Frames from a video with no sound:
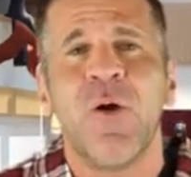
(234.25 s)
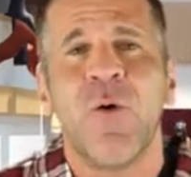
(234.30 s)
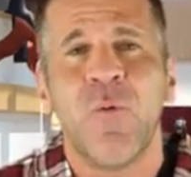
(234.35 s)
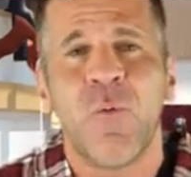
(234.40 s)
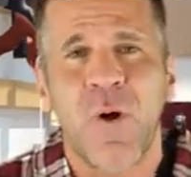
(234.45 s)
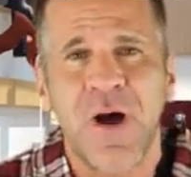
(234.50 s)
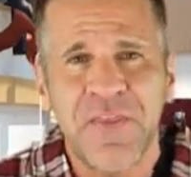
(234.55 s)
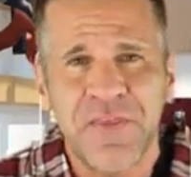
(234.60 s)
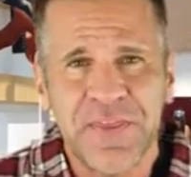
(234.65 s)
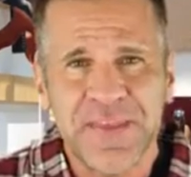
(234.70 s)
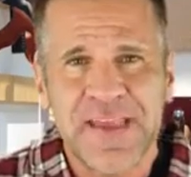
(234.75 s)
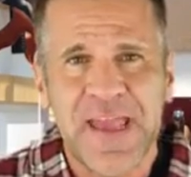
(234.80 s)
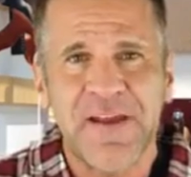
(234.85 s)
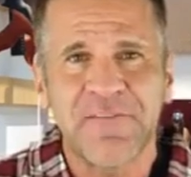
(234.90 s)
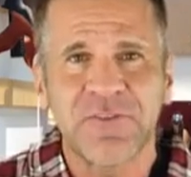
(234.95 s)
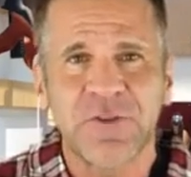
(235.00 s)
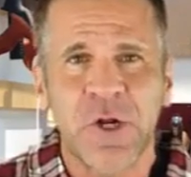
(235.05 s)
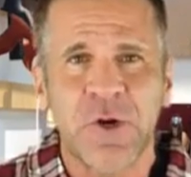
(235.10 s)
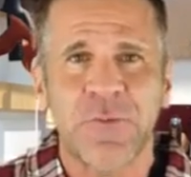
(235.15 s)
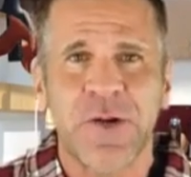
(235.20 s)
One thing
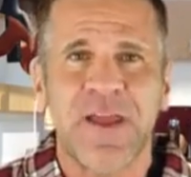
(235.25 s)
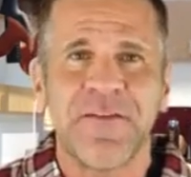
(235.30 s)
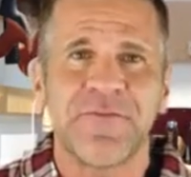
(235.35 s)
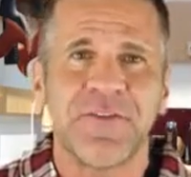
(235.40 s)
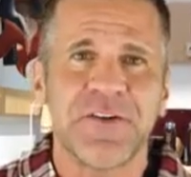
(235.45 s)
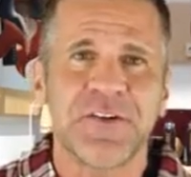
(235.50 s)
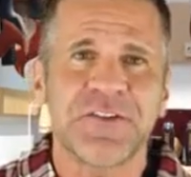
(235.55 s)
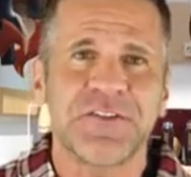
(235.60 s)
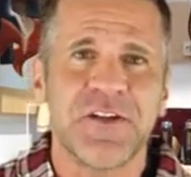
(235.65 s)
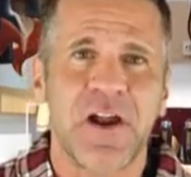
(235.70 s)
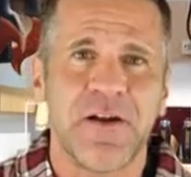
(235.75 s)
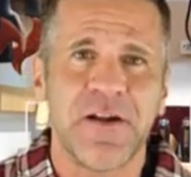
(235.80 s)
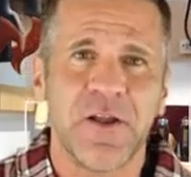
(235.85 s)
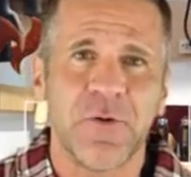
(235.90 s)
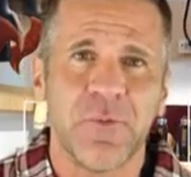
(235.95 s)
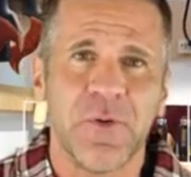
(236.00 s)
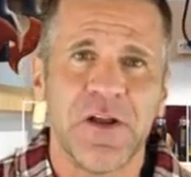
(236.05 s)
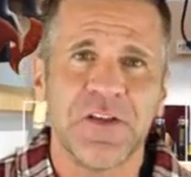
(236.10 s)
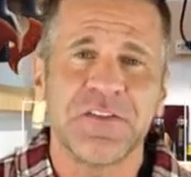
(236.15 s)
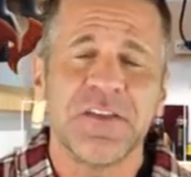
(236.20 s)
I've learned when I first started
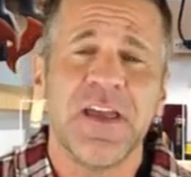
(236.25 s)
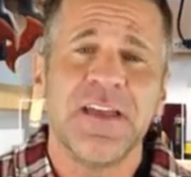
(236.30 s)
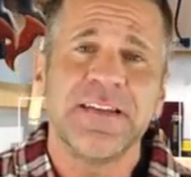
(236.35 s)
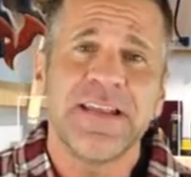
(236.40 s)
was